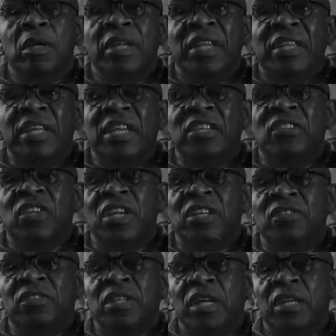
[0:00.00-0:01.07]
they
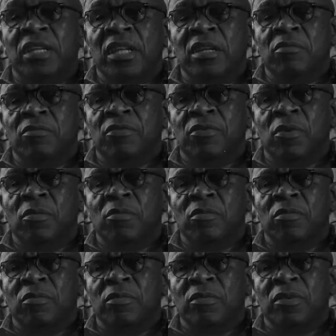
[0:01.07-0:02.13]
changed their name
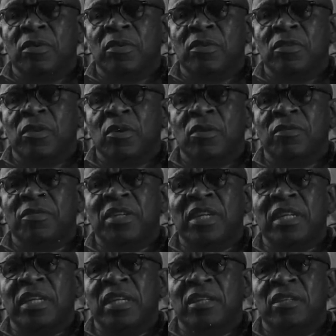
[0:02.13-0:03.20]
from South
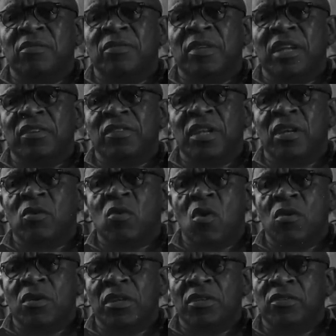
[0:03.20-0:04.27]
African Native National
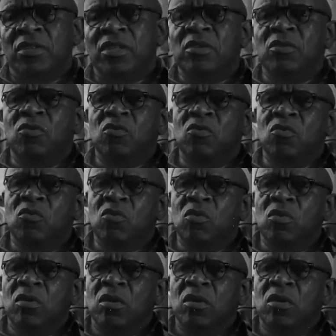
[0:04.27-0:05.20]
Congress into